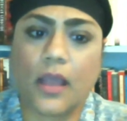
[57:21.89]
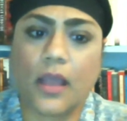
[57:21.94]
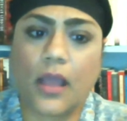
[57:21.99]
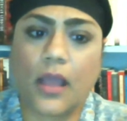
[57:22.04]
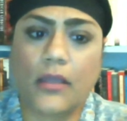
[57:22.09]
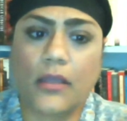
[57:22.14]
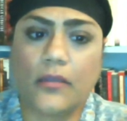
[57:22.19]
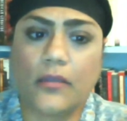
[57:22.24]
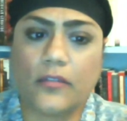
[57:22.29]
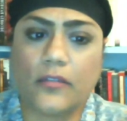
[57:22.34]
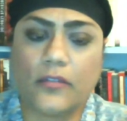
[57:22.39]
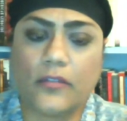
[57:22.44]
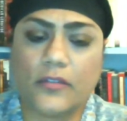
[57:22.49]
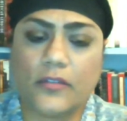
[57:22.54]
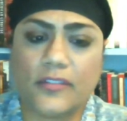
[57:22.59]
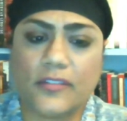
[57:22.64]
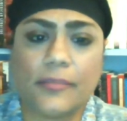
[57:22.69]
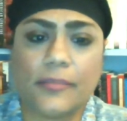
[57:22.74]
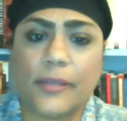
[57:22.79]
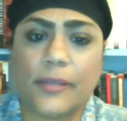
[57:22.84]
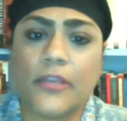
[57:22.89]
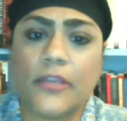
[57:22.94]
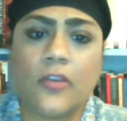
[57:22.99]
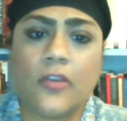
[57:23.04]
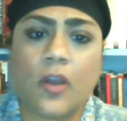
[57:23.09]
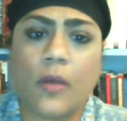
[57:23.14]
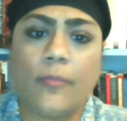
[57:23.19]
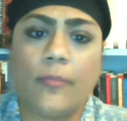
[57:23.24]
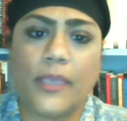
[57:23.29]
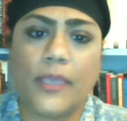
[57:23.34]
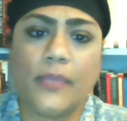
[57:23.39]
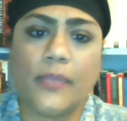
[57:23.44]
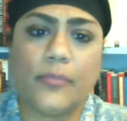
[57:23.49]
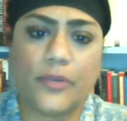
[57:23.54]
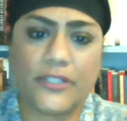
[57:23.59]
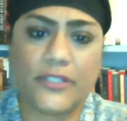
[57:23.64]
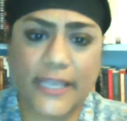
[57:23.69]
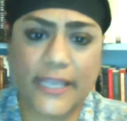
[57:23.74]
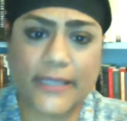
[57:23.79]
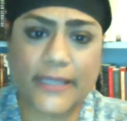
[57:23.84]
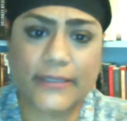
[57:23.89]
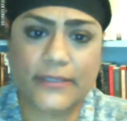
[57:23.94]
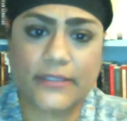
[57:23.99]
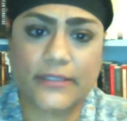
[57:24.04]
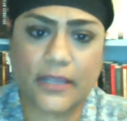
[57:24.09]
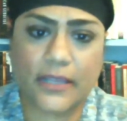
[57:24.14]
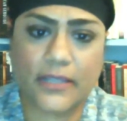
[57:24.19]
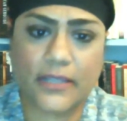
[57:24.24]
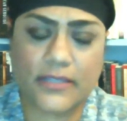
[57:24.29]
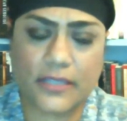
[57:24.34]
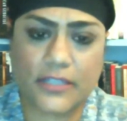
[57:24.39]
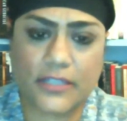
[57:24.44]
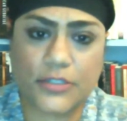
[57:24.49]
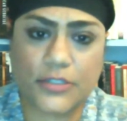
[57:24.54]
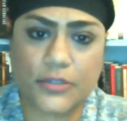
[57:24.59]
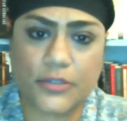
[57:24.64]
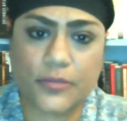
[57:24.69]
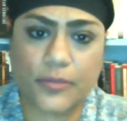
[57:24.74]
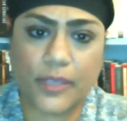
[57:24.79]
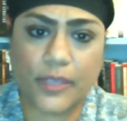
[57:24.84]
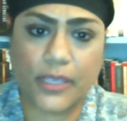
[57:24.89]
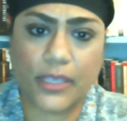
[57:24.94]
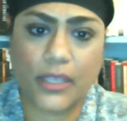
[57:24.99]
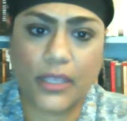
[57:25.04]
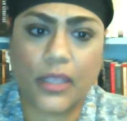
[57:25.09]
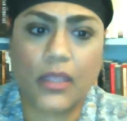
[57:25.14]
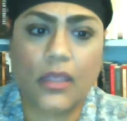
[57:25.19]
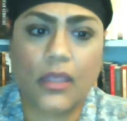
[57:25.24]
and simply not being protected as they should be.